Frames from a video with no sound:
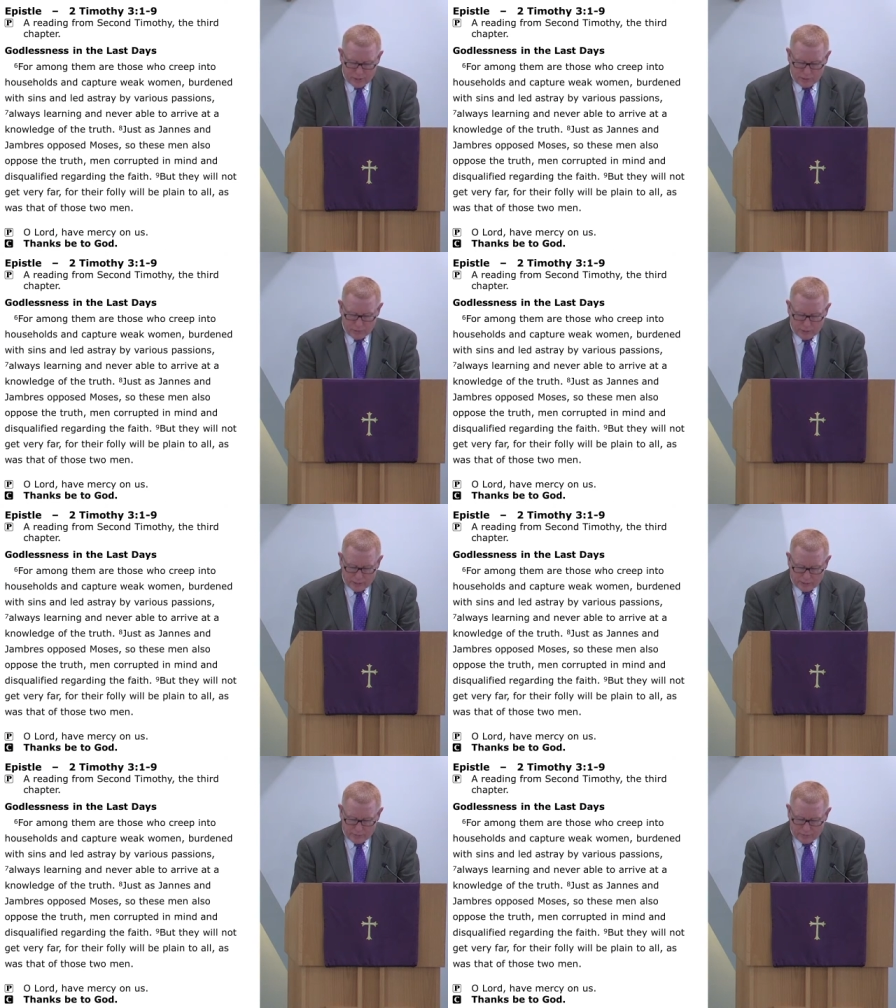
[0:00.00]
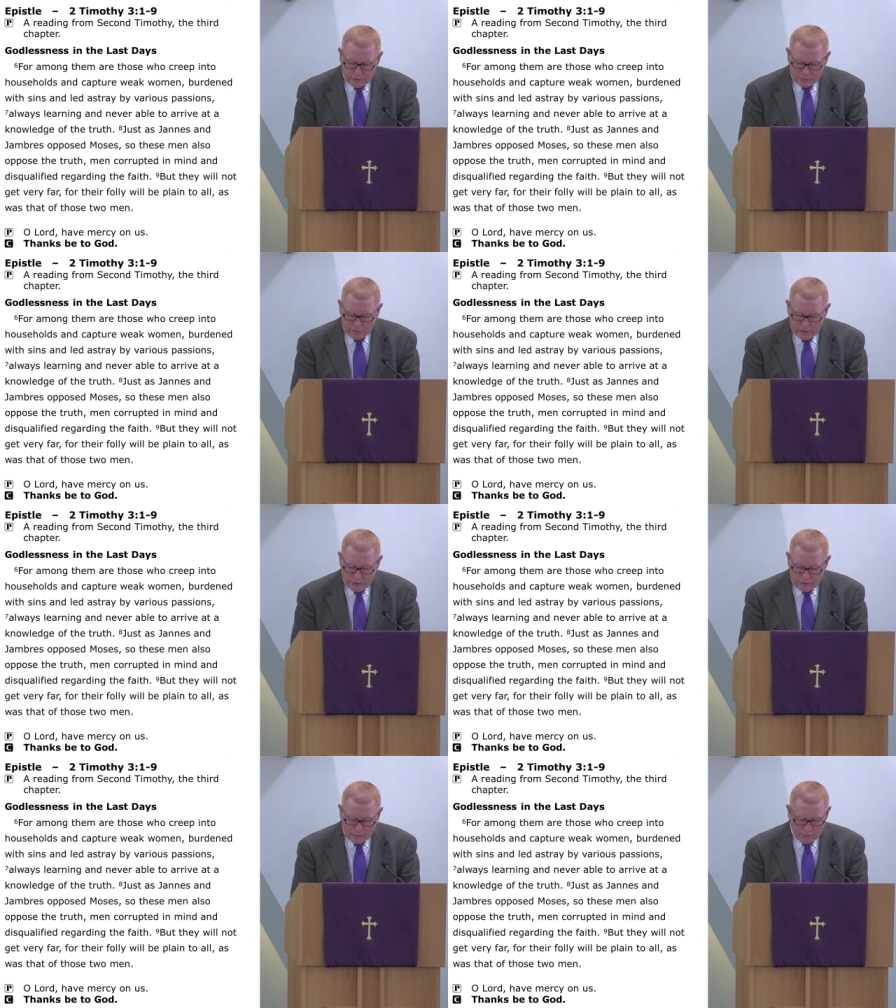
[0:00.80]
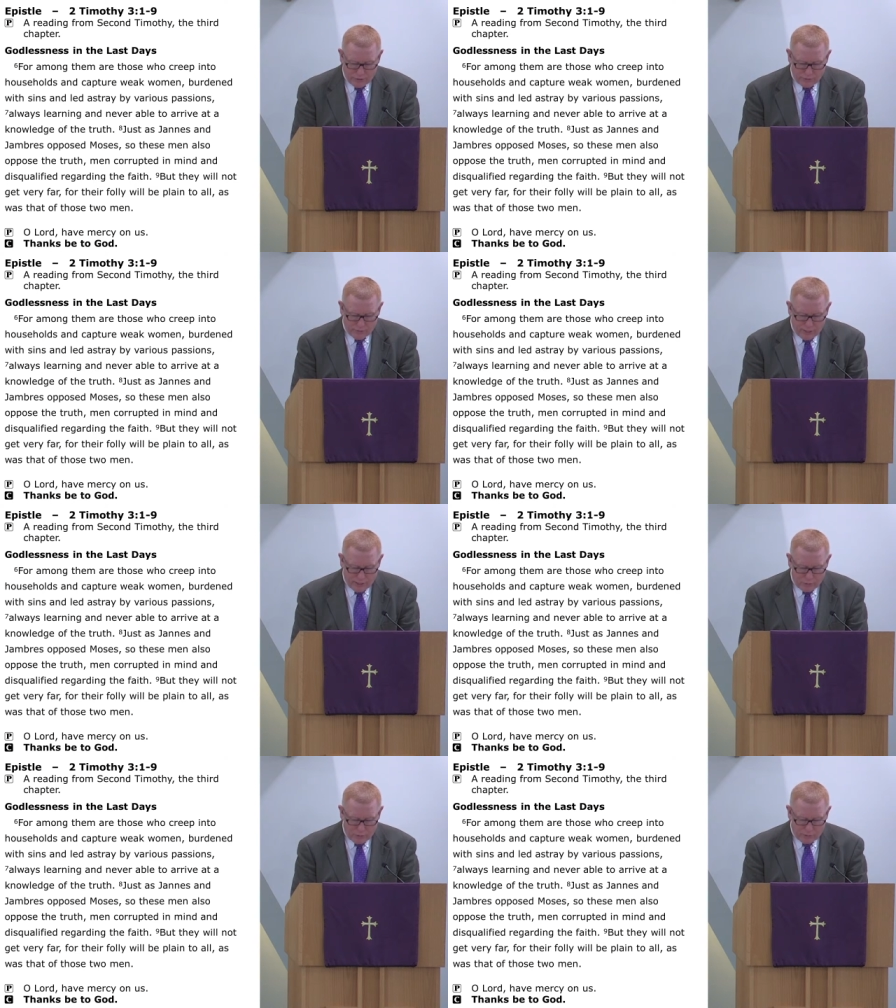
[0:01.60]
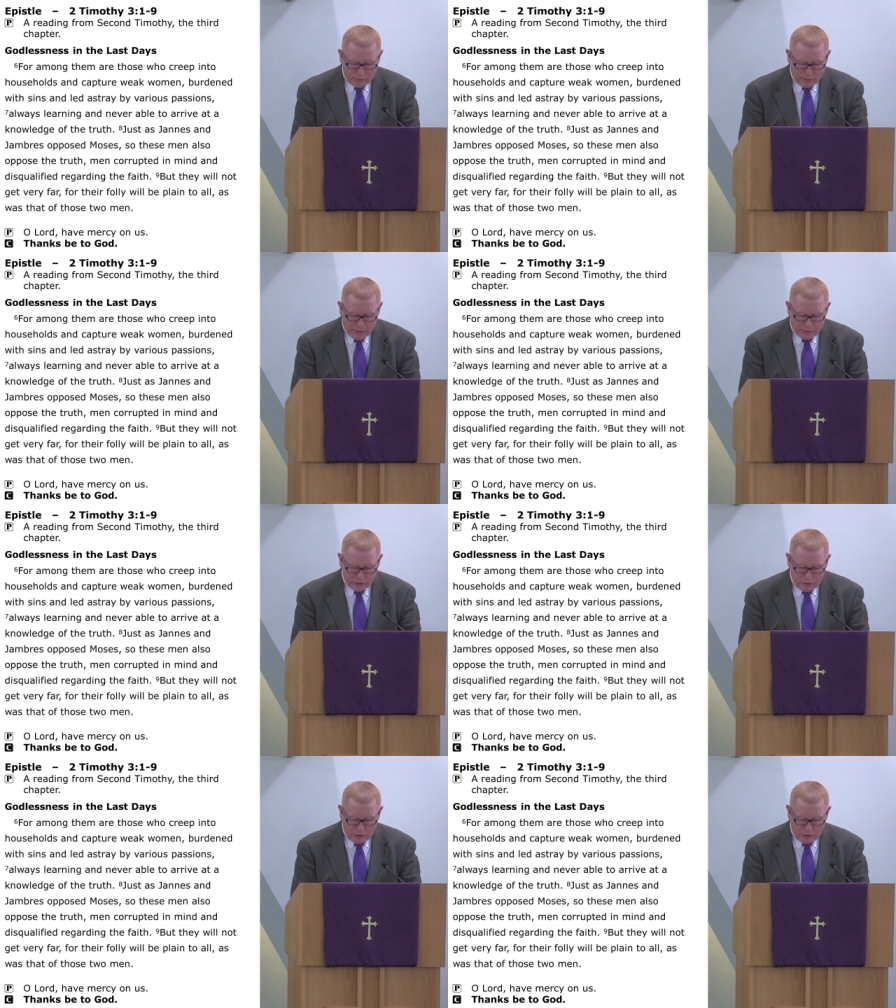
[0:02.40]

They will not get very far, for their folly will be plain to